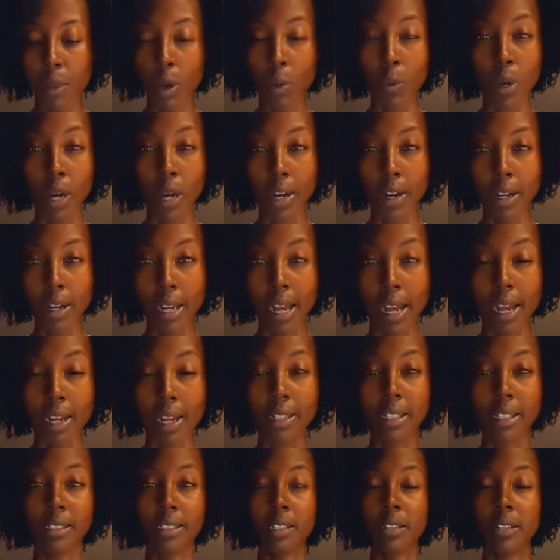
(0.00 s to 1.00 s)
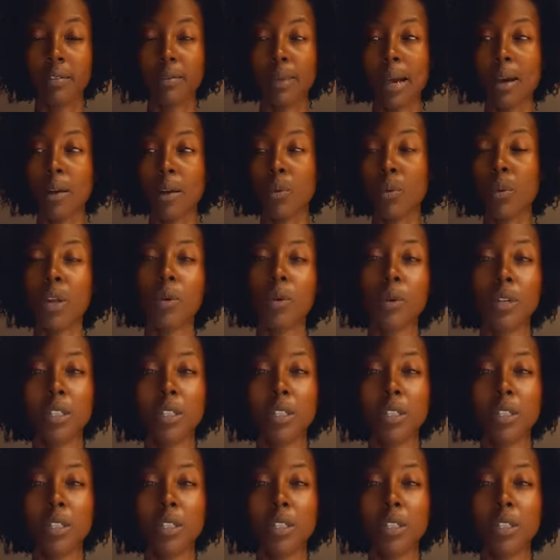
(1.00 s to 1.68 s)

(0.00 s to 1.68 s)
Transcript: aware and cognizant about where we